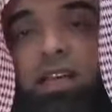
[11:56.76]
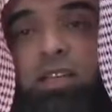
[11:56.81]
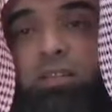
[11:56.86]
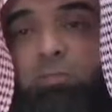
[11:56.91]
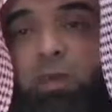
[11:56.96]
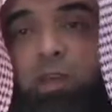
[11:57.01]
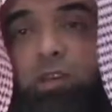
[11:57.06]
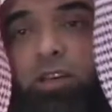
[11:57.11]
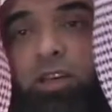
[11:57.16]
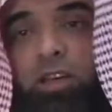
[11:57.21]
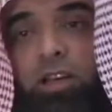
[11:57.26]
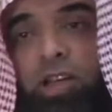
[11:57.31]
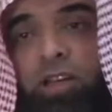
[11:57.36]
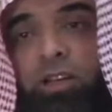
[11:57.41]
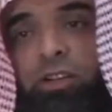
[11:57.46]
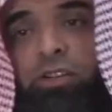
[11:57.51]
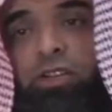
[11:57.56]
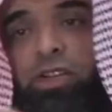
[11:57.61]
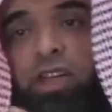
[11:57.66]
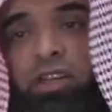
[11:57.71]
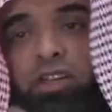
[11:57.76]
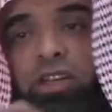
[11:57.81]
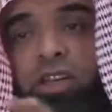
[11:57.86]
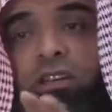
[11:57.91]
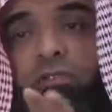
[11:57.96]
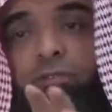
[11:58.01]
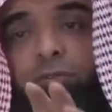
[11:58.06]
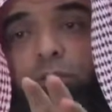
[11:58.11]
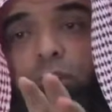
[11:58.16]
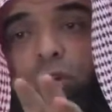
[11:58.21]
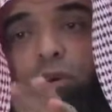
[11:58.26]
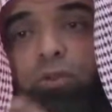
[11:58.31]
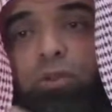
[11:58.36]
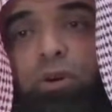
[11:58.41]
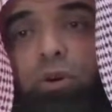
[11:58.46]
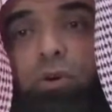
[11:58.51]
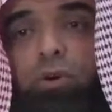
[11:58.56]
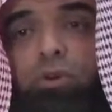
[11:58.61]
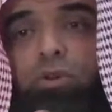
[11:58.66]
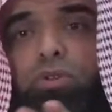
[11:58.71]
a special intercession for
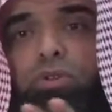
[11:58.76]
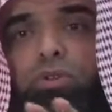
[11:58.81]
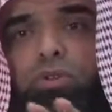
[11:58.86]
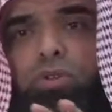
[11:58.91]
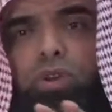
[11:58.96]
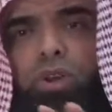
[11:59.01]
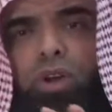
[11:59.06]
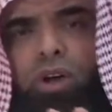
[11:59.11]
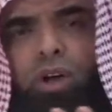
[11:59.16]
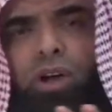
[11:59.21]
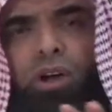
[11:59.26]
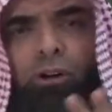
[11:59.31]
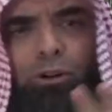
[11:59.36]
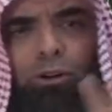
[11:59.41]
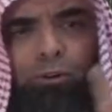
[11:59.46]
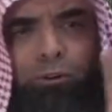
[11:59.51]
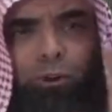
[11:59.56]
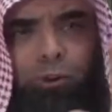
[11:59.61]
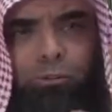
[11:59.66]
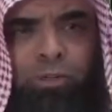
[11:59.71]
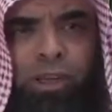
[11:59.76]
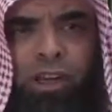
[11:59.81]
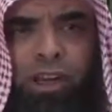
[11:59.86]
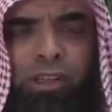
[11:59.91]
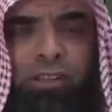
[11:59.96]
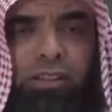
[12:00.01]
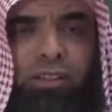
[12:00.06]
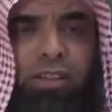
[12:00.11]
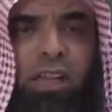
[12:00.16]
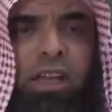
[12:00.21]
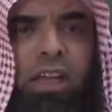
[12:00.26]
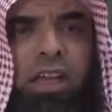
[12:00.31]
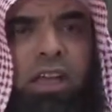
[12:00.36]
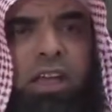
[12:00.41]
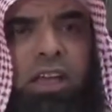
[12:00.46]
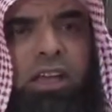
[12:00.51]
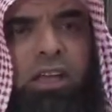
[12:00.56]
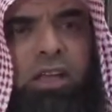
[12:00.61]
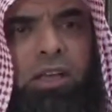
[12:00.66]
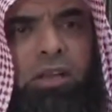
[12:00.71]
those who've committed
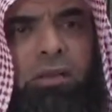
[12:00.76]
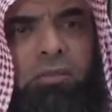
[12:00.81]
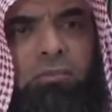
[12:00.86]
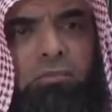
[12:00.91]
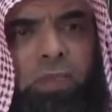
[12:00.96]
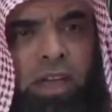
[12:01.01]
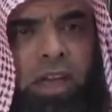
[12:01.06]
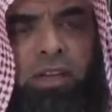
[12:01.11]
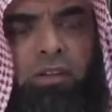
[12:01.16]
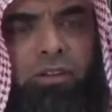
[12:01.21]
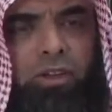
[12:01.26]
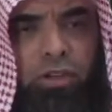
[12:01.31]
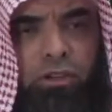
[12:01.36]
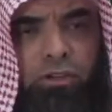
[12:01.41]
major